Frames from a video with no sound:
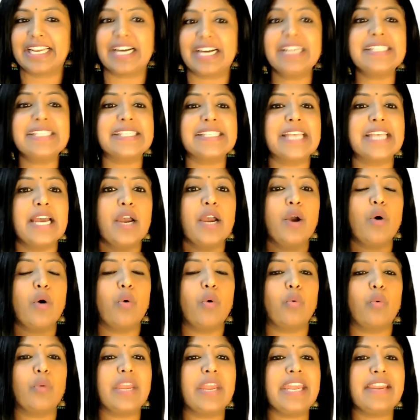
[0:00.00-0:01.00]
class,
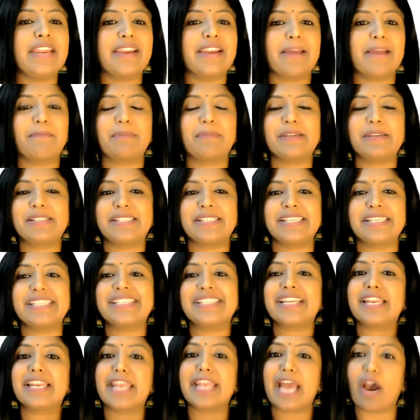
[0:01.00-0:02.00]
we
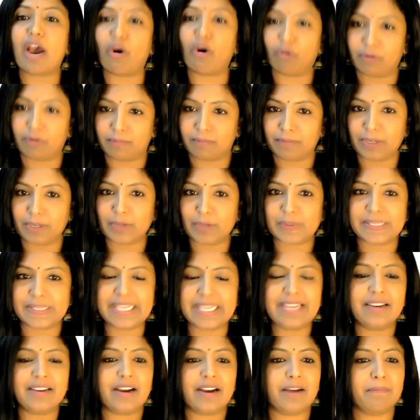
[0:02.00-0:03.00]
represent a noun.
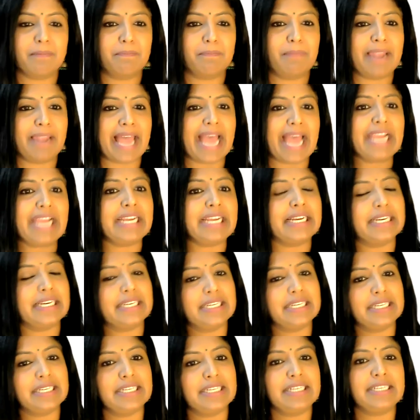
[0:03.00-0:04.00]
using a black
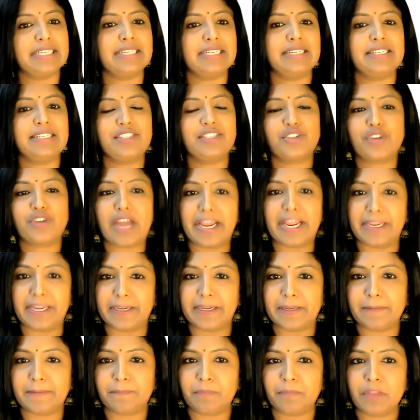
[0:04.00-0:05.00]

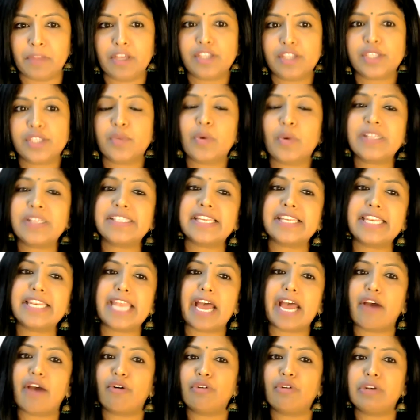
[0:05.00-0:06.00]
triangle. So what's a
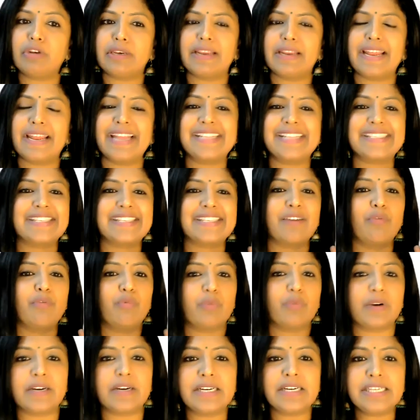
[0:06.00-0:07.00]
noun? It's a
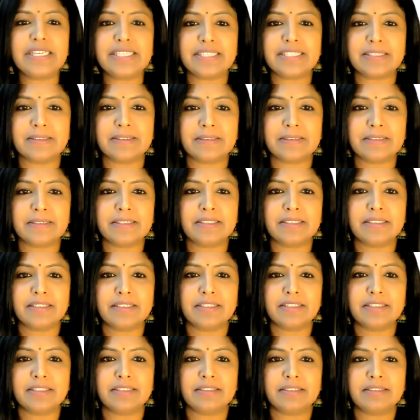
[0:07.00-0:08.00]
word,
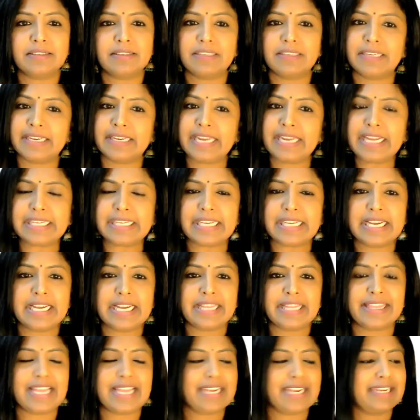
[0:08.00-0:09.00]
correct?
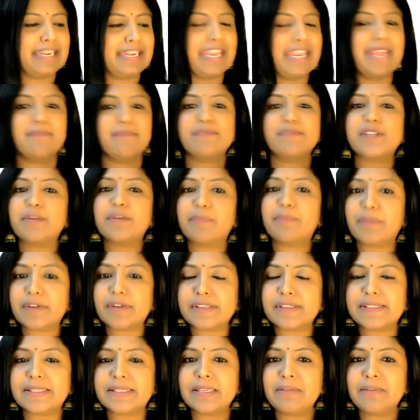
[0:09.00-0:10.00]
That names a
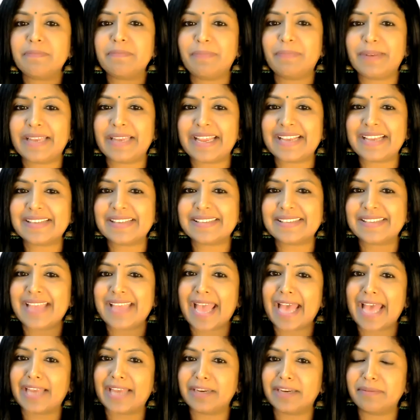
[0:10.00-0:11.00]
person, place,
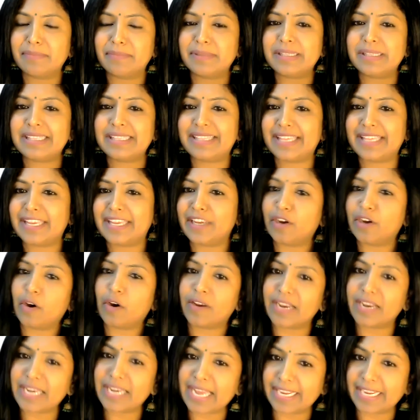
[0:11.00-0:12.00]
animal, thing,
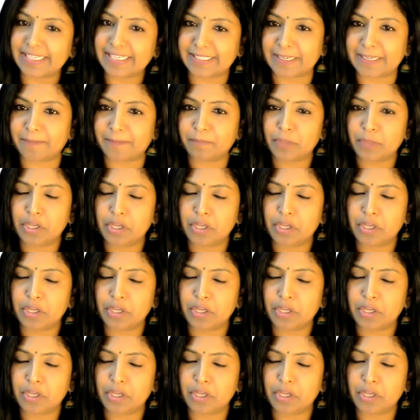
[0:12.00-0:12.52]
or an idea.